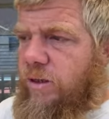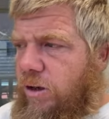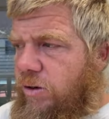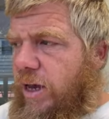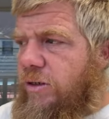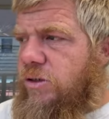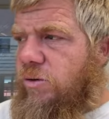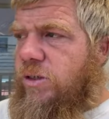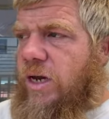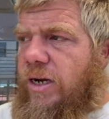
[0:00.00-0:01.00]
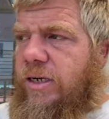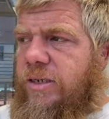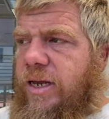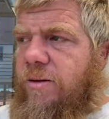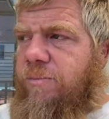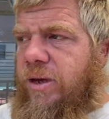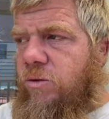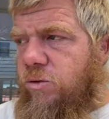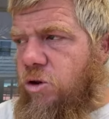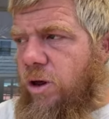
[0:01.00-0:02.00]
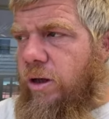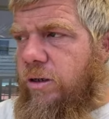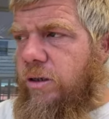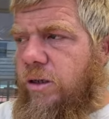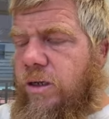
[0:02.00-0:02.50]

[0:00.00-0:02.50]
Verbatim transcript: Okay, so it's not going to take a big old chunk.